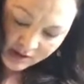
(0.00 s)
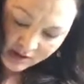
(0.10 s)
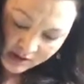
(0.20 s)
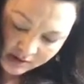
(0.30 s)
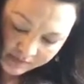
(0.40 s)

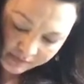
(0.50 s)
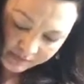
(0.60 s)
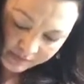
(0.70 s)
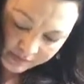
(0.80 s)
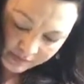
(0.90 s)
And
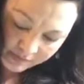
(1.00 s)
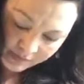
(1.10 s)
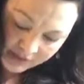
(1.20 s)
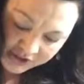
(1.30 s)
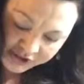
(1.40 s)

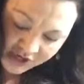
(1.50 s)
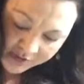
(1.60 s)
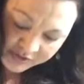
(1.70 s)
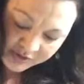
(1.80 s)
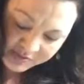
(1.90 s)
she
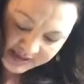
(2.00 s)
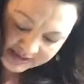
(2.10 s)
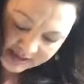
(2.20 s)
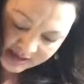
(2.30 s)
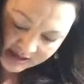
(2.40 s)
helps with my
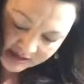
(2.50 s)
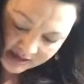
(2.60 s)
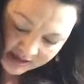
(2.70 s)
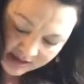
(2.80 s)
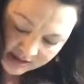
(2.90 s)
son
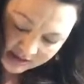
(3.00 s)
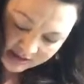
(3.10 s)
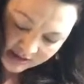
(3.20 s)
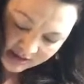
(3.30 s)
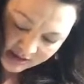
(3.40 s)
and
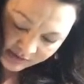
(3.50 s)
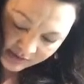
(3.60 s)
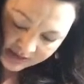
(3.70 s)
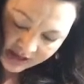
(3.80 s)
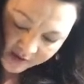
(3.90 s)

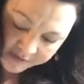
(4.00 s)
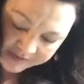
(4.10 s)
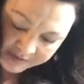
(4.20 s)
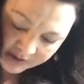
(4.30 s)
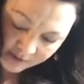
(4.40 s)
really
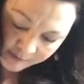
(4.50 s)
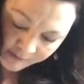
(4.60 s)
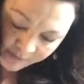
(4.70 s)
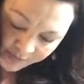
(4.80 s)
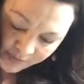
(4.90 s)
helps me.
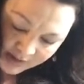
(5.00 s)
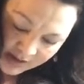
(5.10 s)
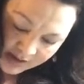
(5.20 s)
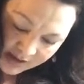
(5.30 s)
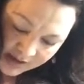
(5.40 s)

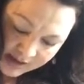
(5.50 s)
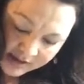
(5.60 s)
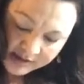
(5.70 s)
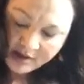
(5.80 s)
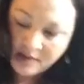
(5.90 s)

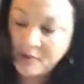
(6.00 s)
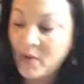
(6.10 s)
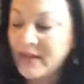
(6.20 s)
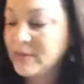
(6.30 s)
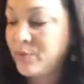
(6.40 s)
And I'm
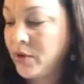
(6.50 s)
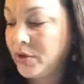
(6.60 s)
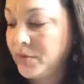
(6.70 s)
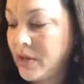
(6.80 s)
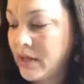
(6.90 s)
quite
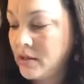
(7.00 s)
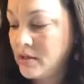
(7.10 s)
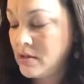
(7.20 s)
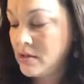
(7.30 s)
spoiled by it.